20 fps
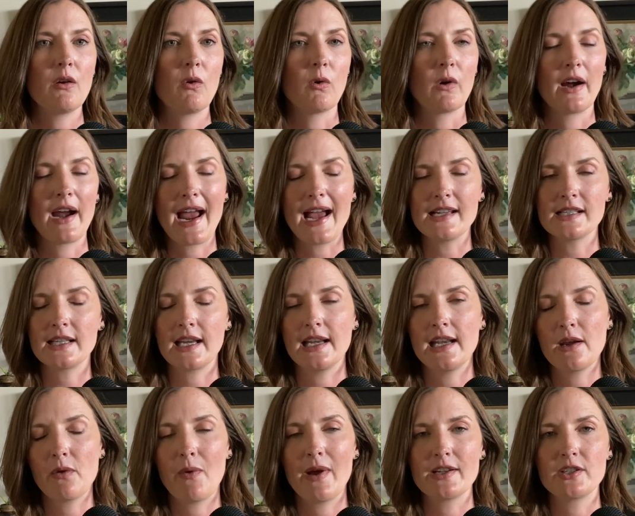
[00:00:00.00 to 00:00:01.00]
or ask
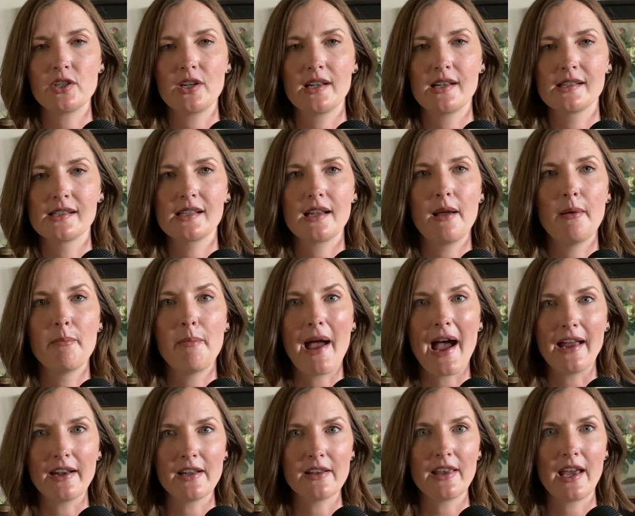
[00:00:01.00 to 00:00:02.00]
any questions
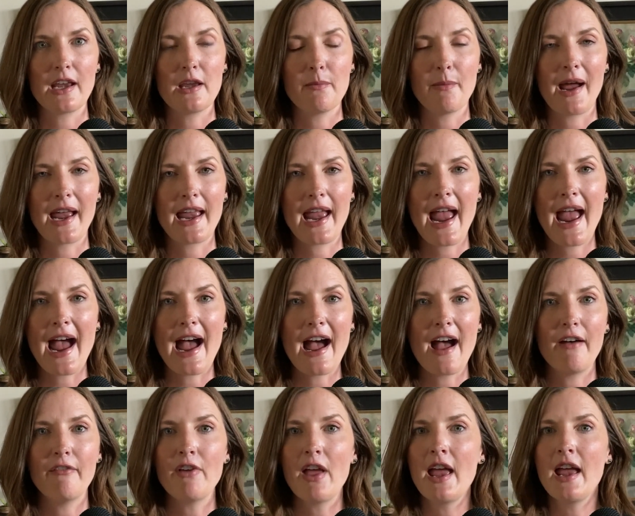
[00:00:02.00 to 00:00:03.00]
about it that you might
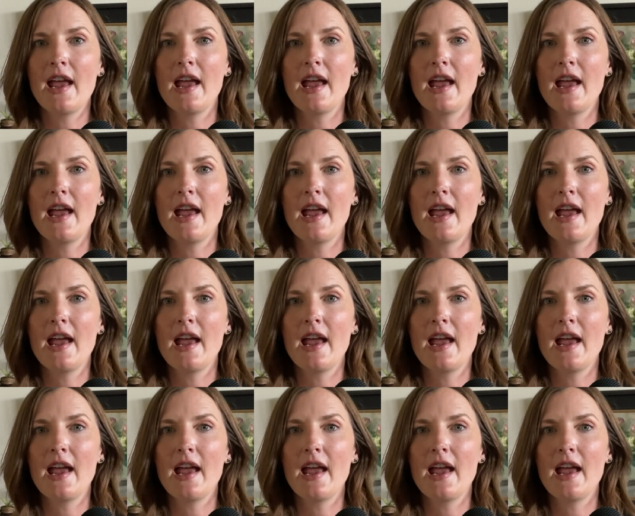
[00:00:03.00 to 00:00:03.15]
have.